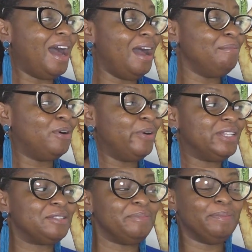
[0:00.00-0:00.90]
I'm
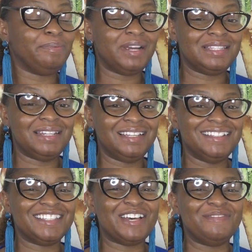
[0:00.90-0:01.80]
going to be
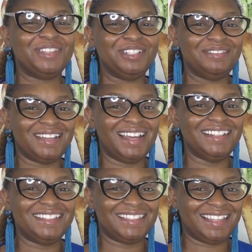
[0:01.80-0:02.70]
President of the
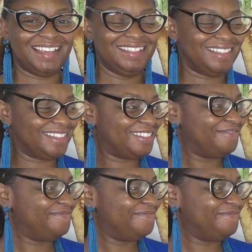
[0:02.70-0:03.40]
United States.